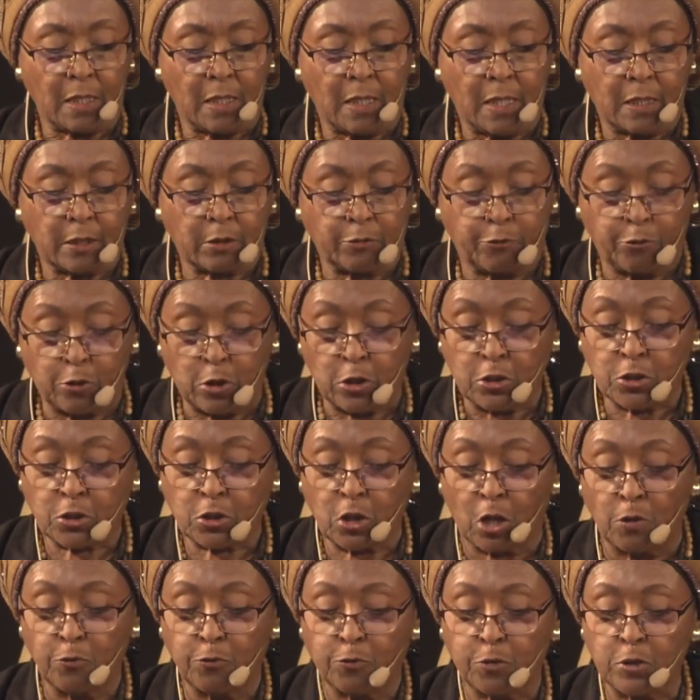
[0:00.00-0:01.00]
The first
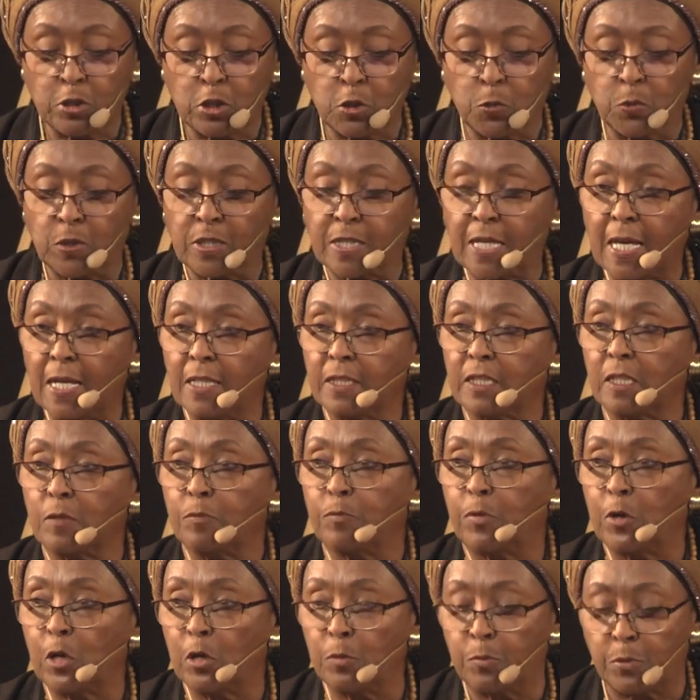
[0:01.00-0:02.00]
conference was held in
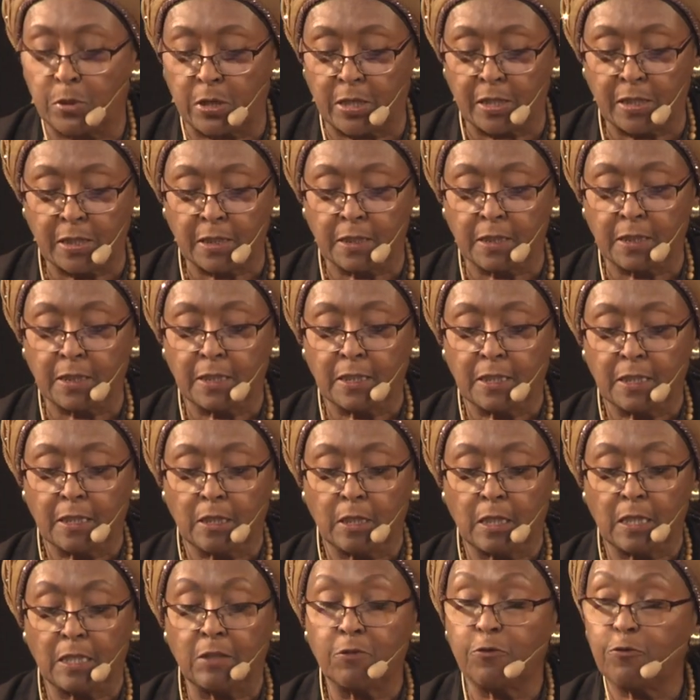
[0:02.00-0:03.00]
Berbera
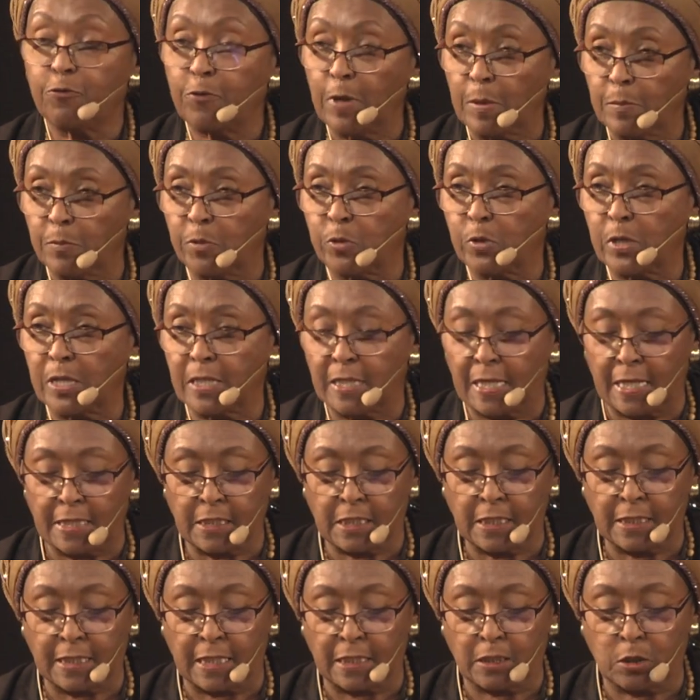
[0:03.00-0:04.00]
in February
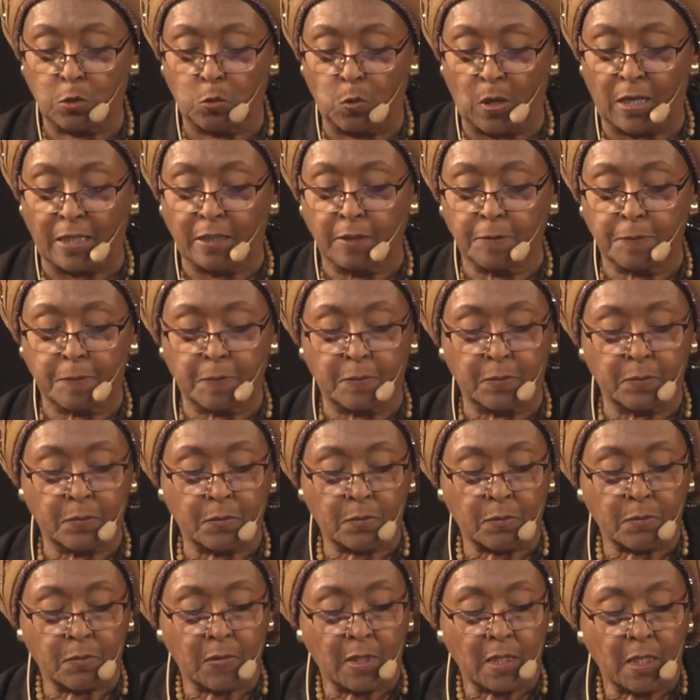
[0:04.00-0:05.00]
1991
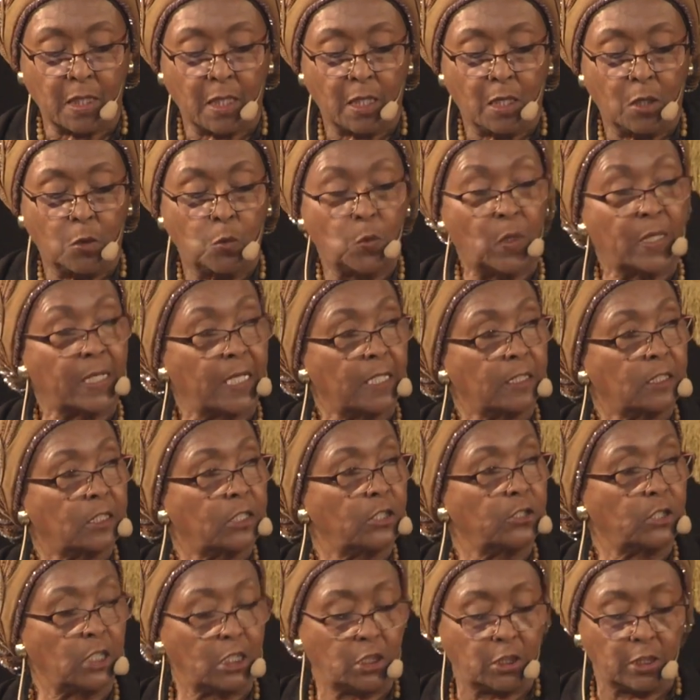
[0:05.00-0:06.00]
where our
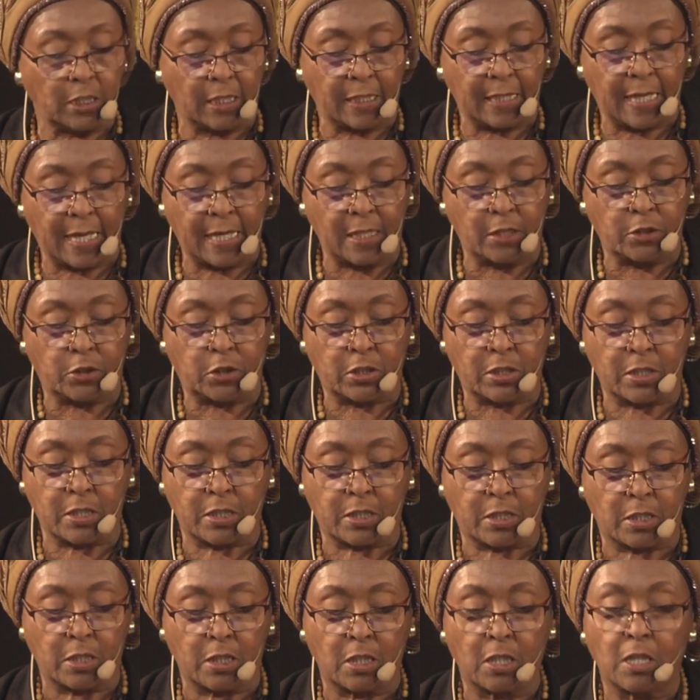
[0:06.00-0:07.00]
traditional
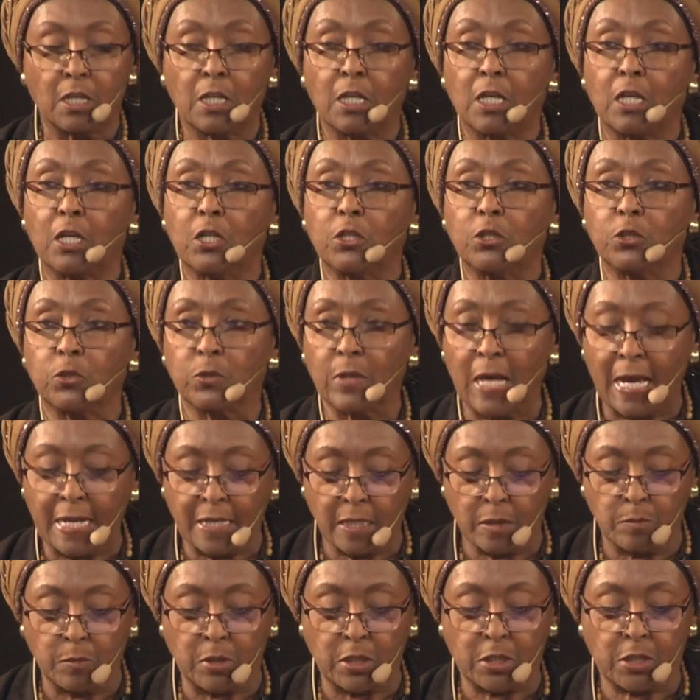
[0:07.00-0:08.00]
elders
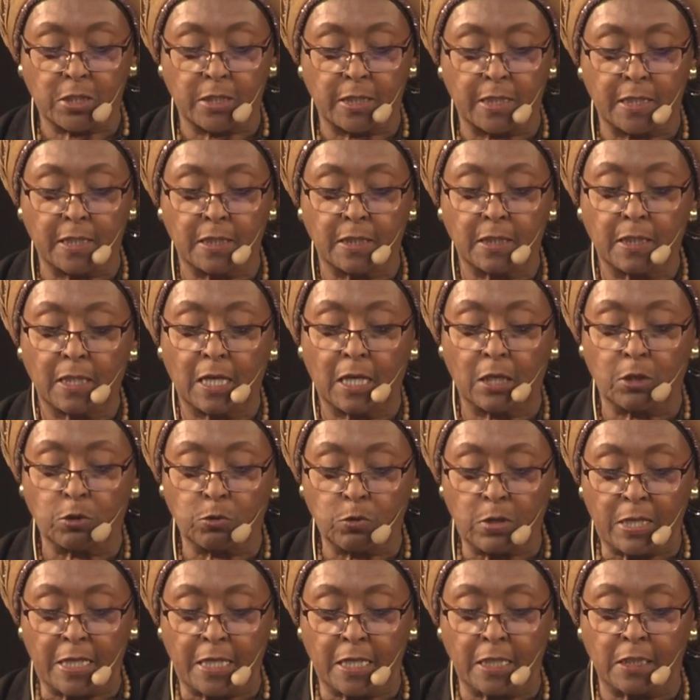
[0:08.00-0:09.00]
unanimously
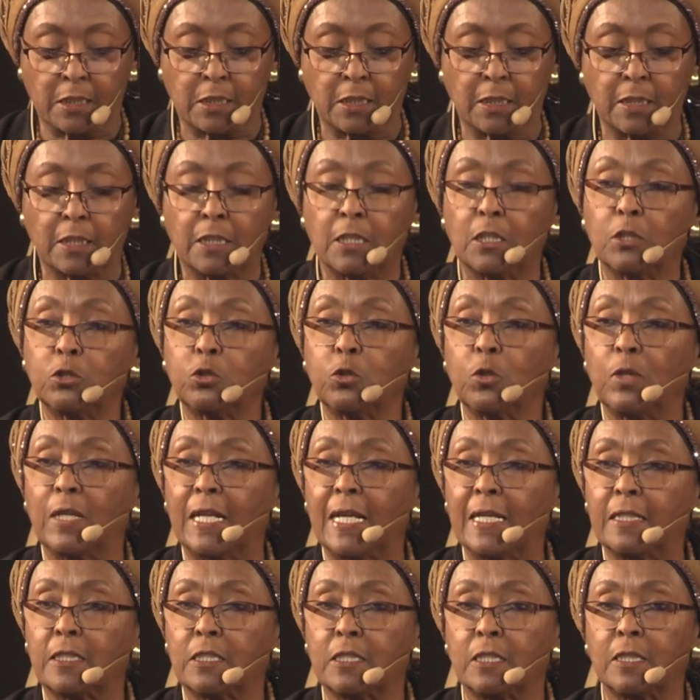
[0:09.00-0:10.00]
agreed to
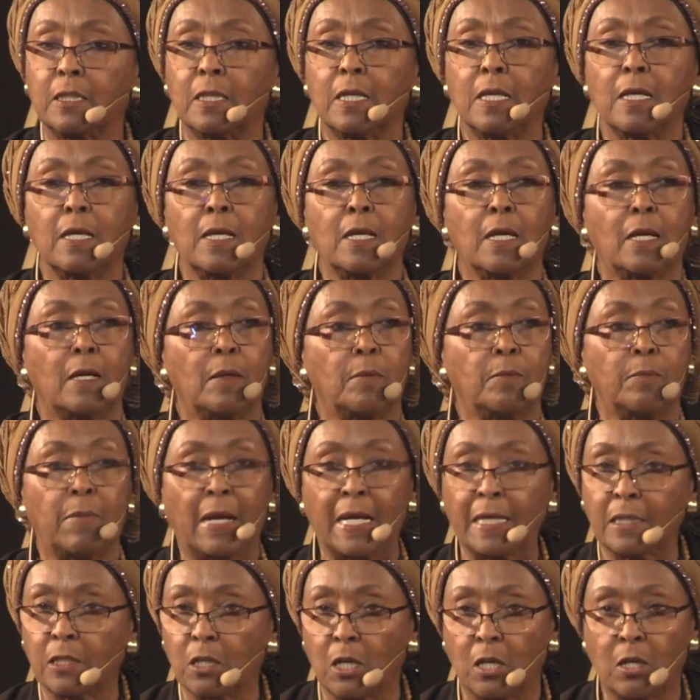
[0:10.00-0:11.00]
let
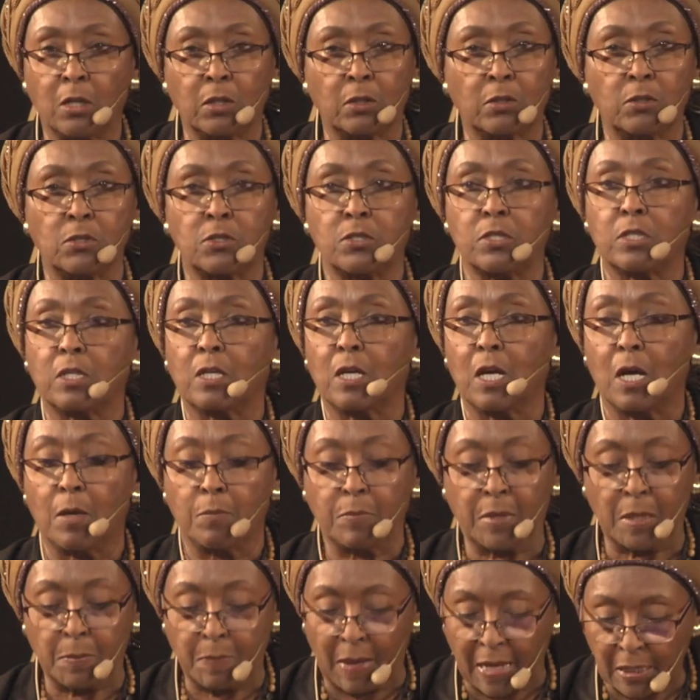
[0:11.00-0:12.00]
bygones
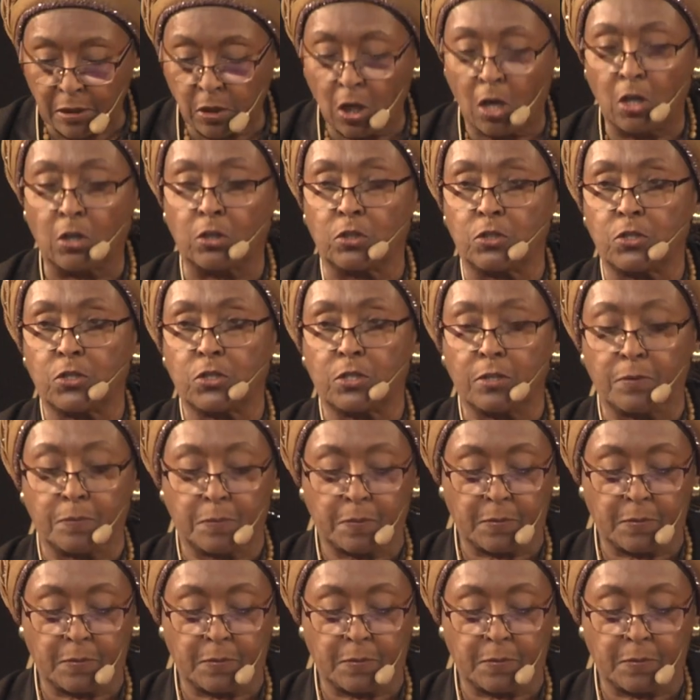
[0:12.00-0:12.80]
be bygones.